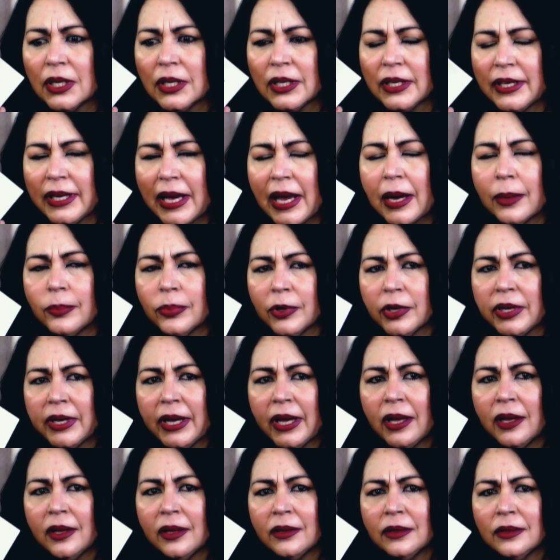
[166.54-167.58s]

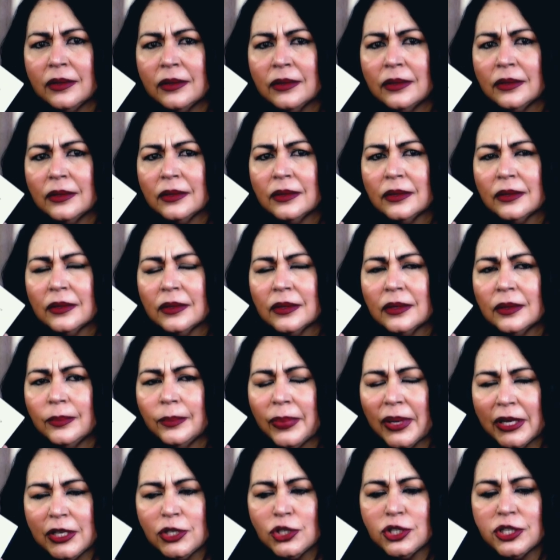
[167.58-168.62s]
Gabrielle
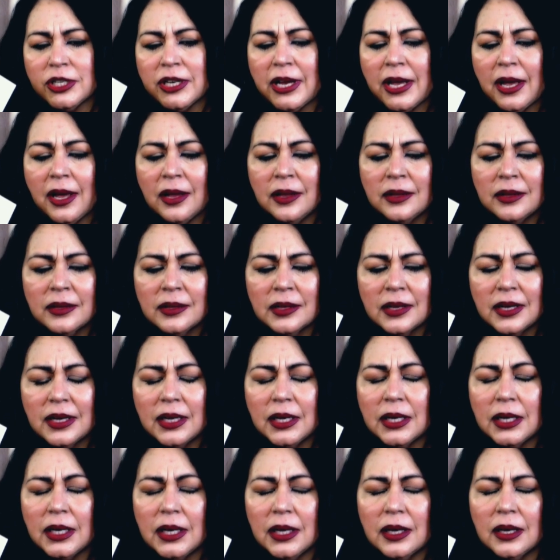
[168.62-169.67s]
by Chanel,
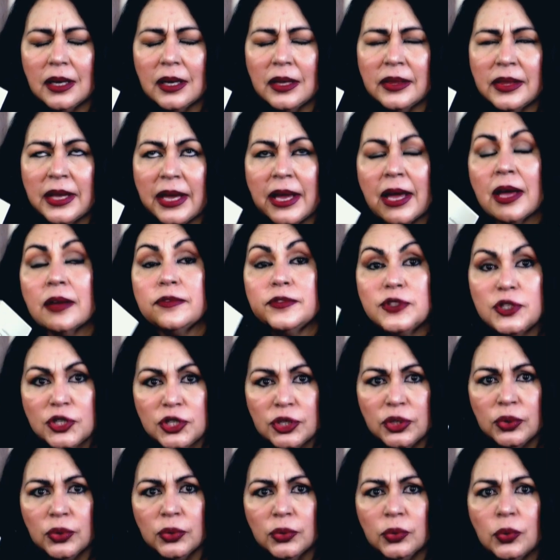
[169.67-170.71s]
they have
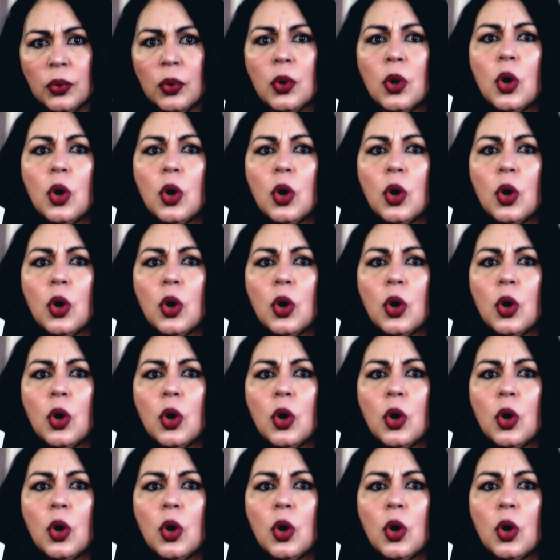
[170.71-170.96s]
two.